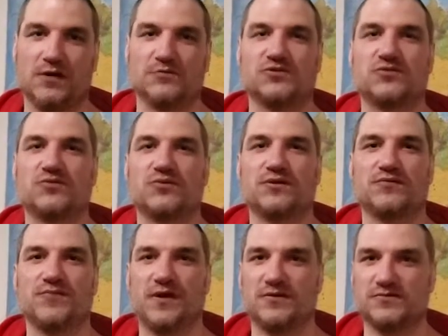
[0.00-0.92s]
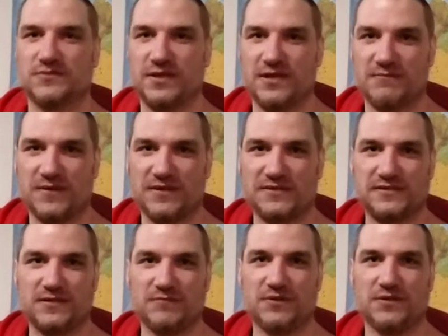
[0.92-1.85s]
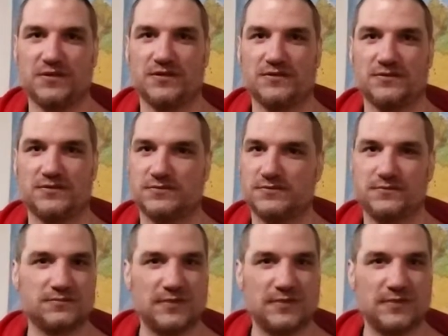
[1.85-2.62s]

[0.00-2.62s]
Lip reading: I was 23 hours a day in my cell because